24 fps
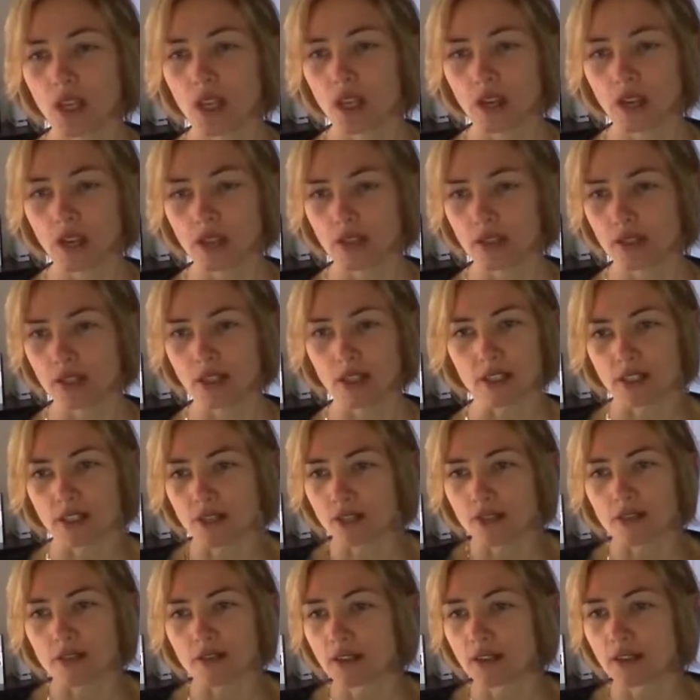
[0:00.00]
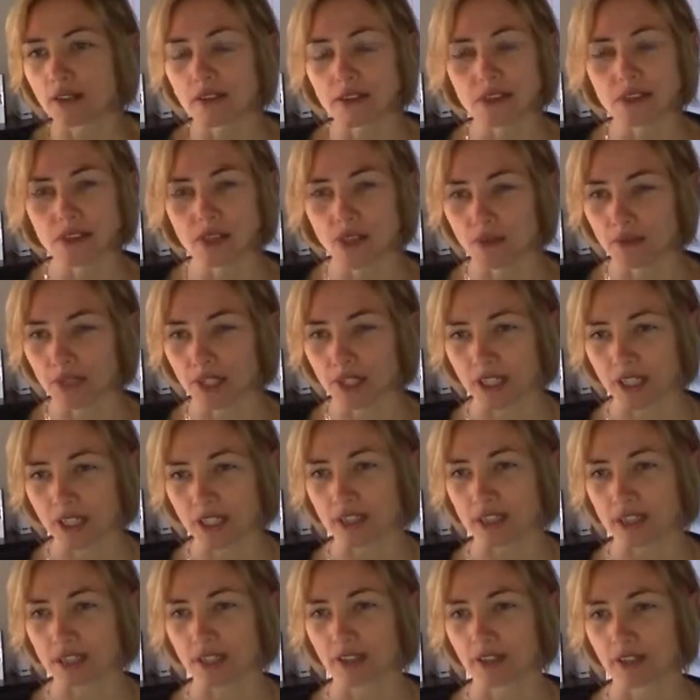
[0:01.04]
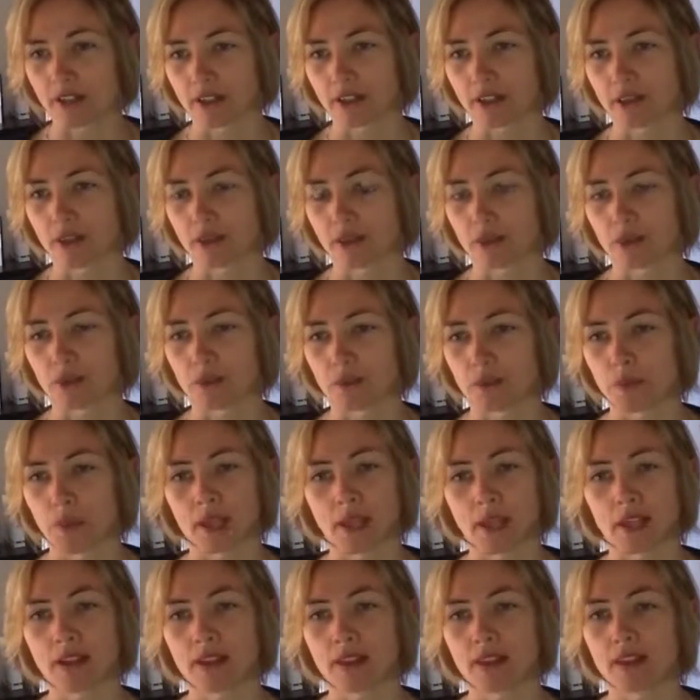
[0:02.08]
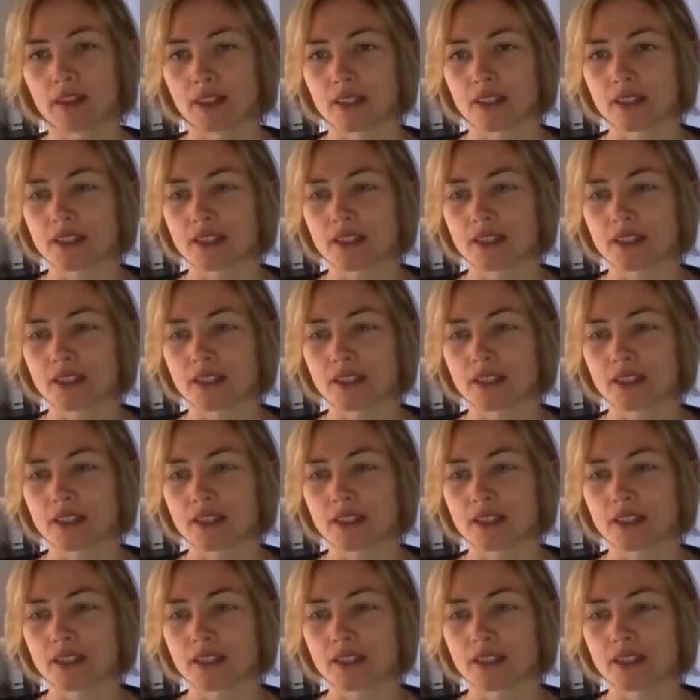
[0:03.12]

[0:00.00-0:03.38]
it's so much easier than I thought it would be.